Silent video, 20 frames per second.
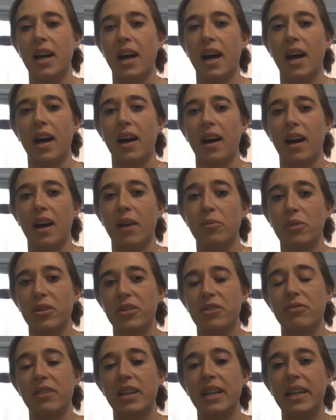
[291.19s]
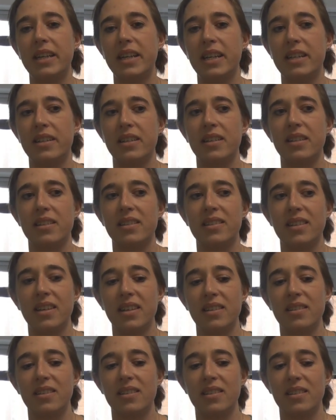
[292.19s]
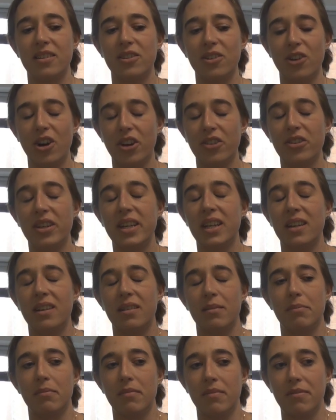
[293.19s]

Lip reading: and what's really needed is not only